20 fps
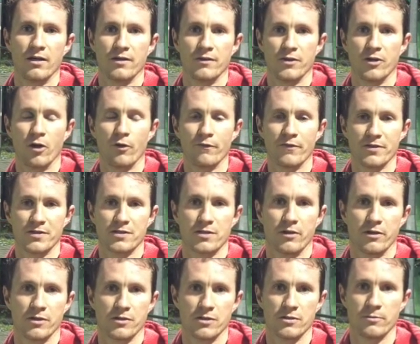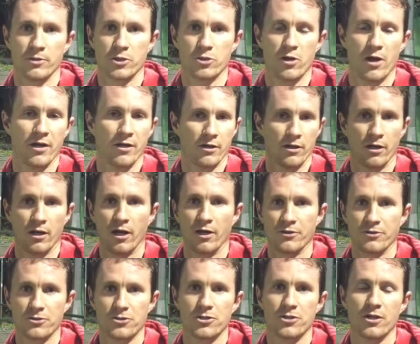in the office, so I can do my training at
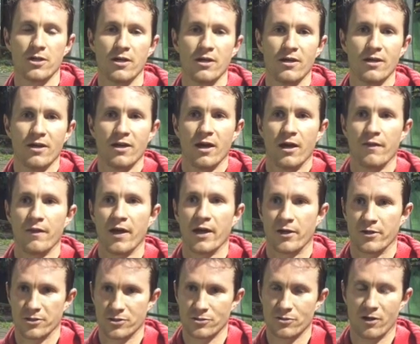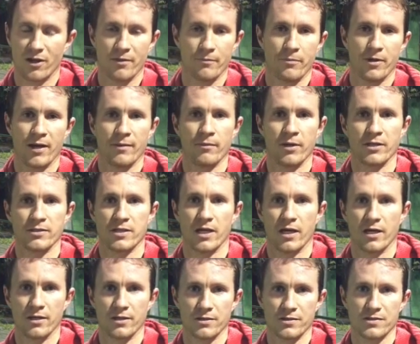lunch, and then I just try and plan my
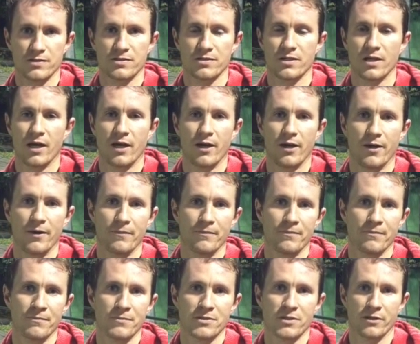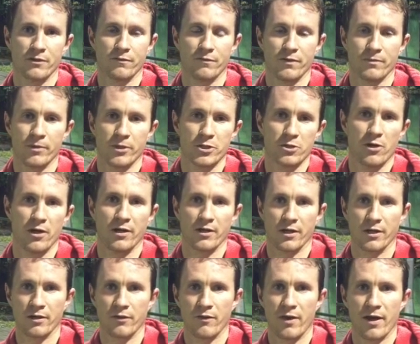days so I can fit my
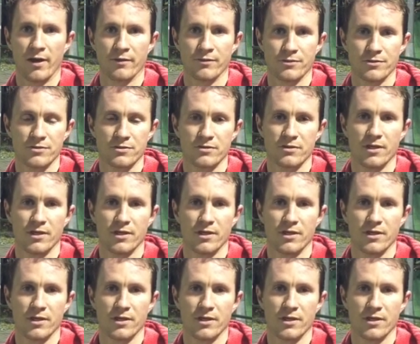training in around